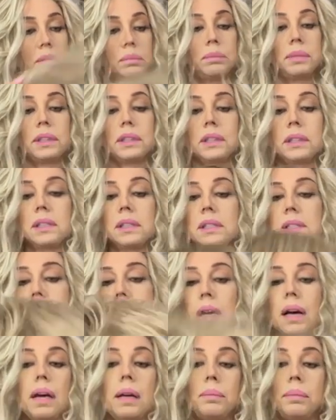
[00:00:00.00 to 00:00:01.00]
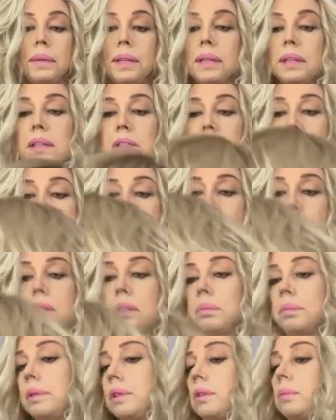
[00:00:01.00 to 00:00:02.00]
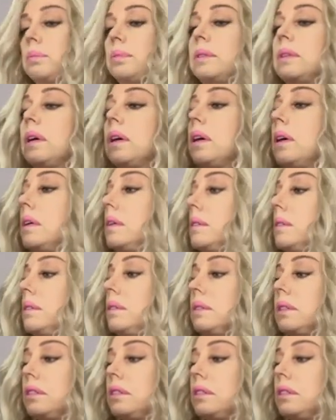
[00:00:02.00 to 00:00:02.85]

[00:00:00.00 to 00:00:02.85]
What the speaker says: because, I mean, this Butterbeer Blonde,